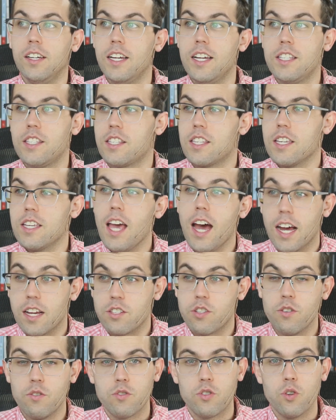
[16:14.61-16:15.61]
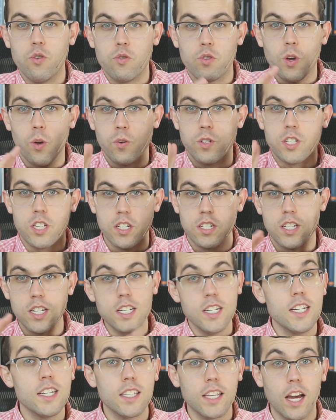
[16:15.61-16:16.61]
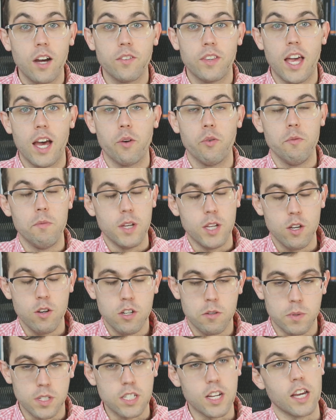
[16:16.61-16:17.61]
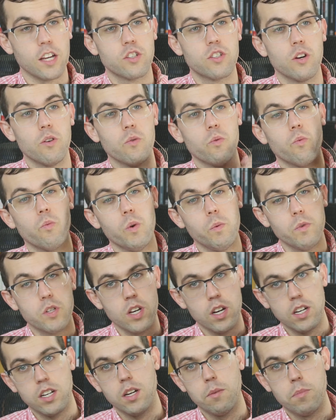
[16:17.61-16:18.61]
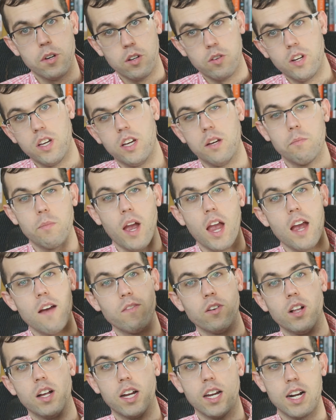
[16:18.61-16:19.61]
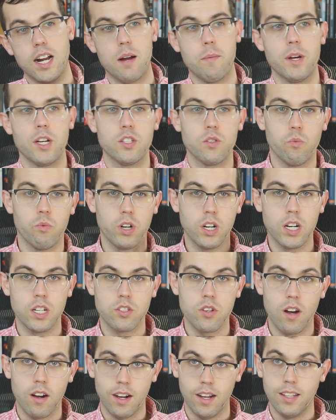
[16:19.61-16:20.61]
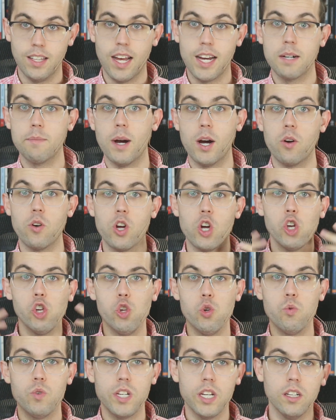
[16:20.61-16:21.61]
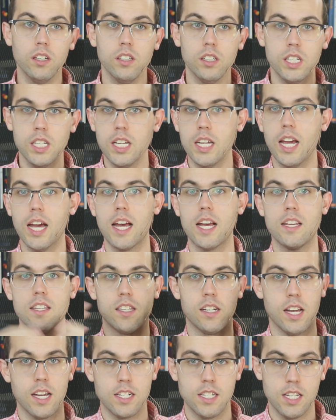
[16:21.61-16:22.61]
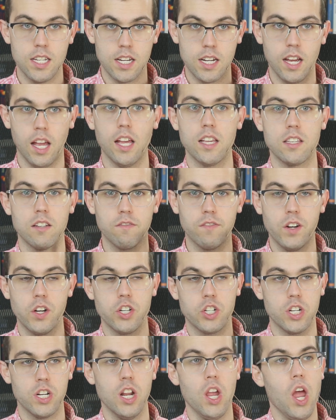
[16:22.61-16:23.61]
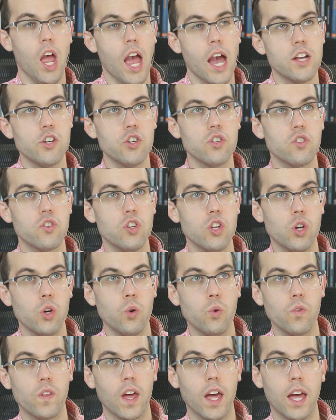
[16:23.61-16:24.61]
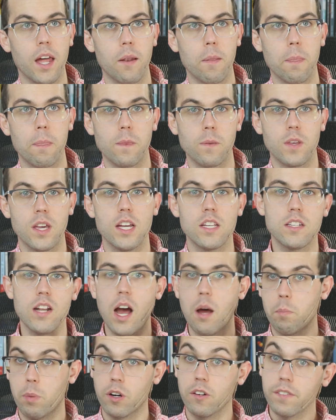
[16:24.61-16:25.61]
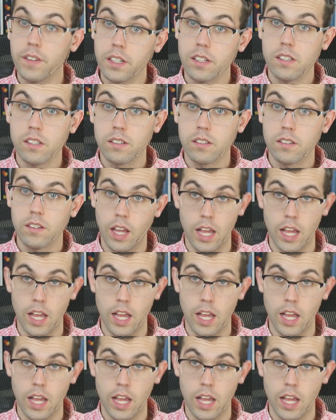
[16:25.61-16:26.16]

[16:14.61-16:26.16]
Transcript: It's yeah. So to discount that would be a huge mistake. So when we talk about behavioral economics, we're going to talk a lot about utility as an idea, as a function, and just know that it's not perfect.